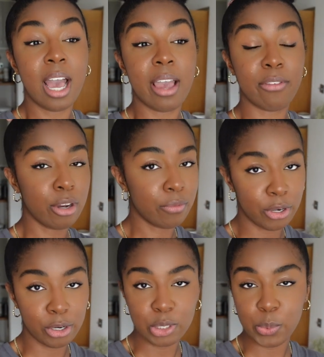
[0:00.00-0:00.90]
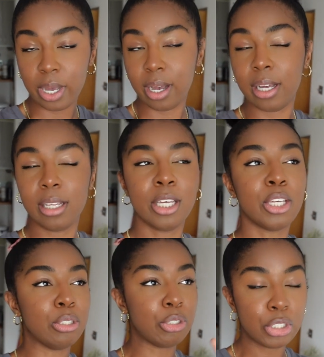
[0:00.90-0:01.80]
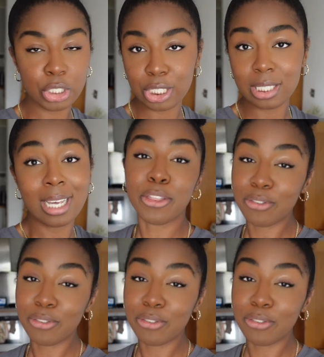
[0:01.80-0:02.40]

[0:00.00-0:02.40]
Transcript: If you don't follow her on Twitter, you should.